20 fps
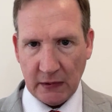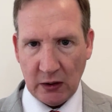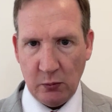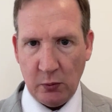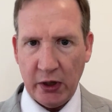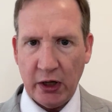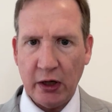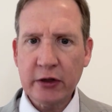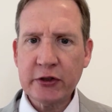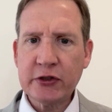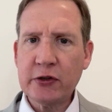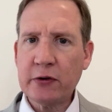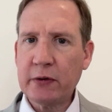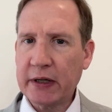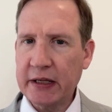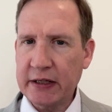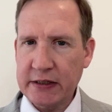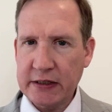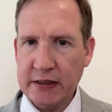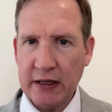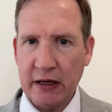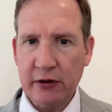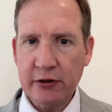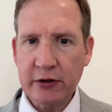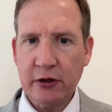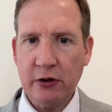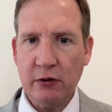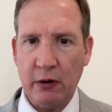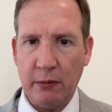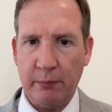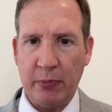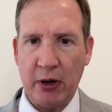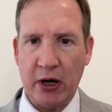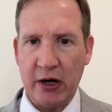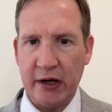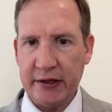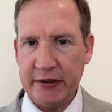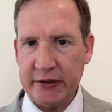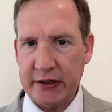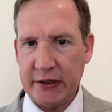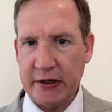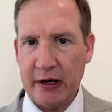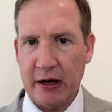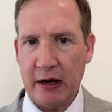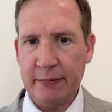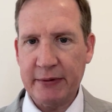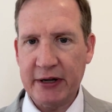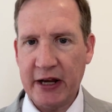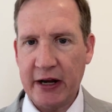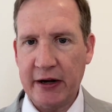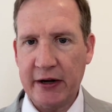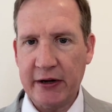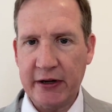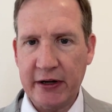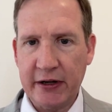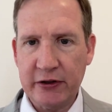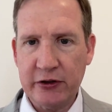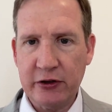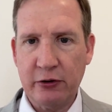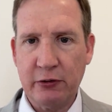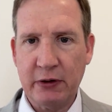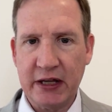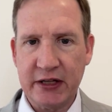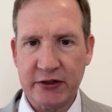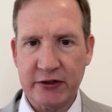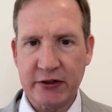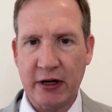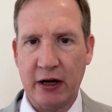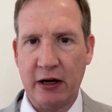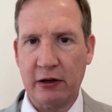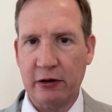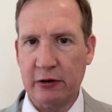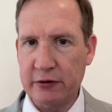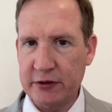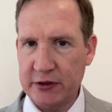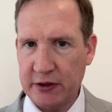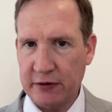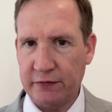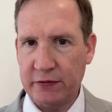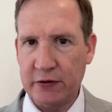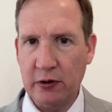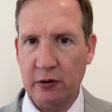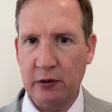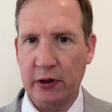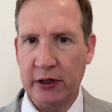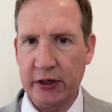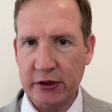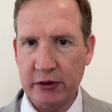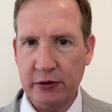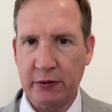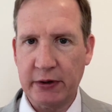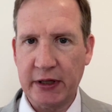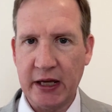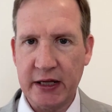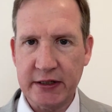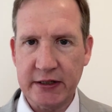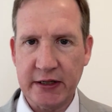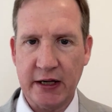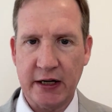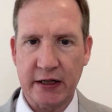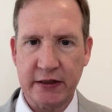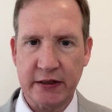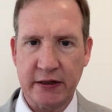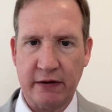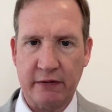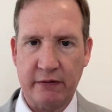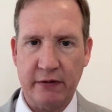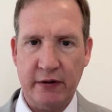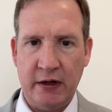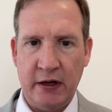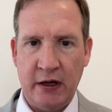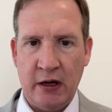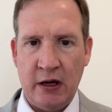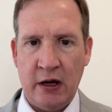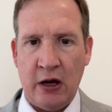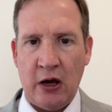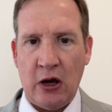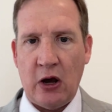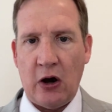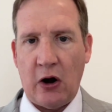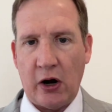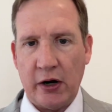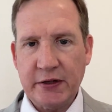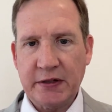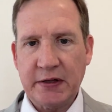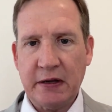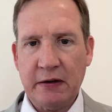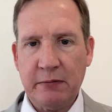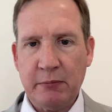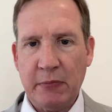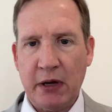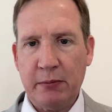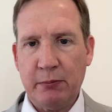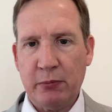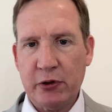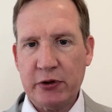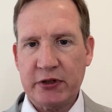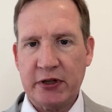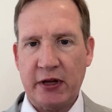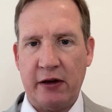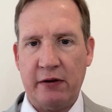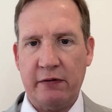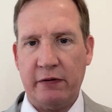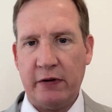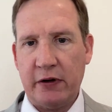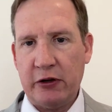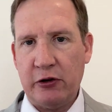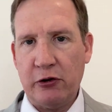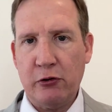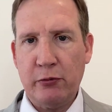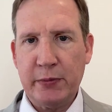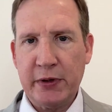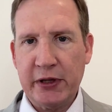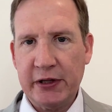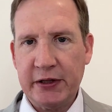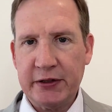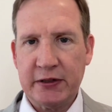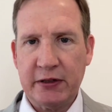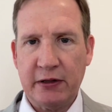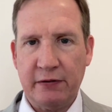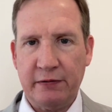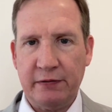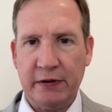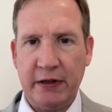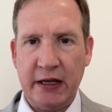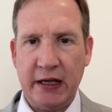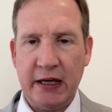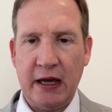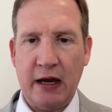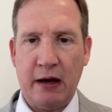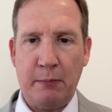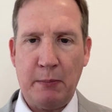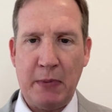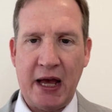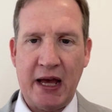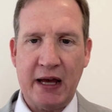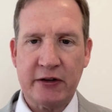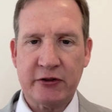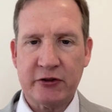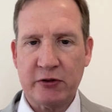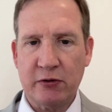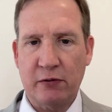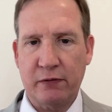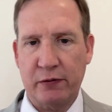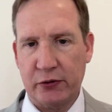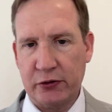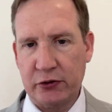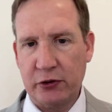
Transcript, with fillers: We also can sell you a bond denominated in US dollars if you are a UK citizen. Our team members have cumulatively amassed over